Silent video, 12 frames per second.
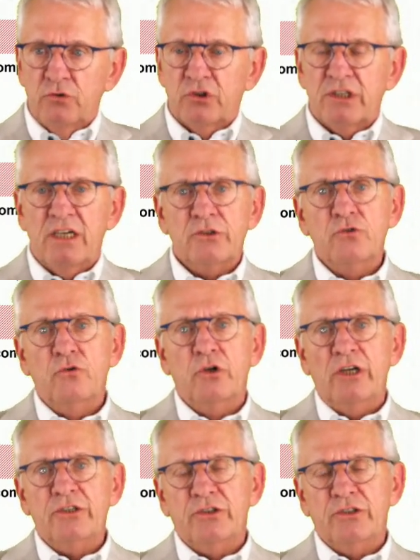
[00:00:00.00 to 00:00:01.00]
you start to
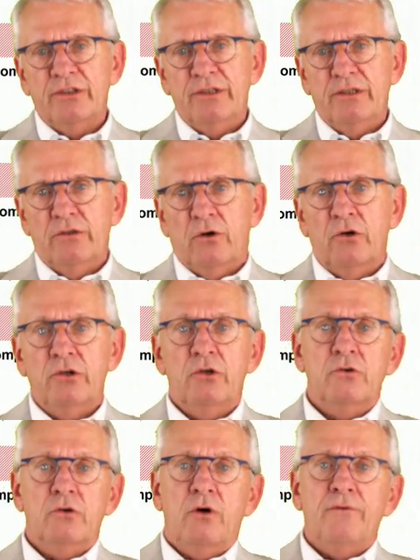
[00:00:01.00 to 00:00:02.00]
cut or
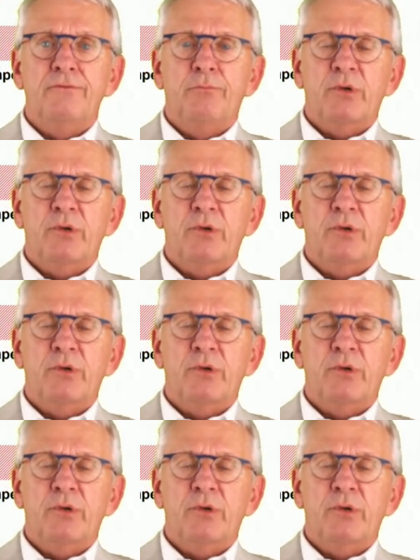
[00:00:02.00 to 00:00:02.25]
offer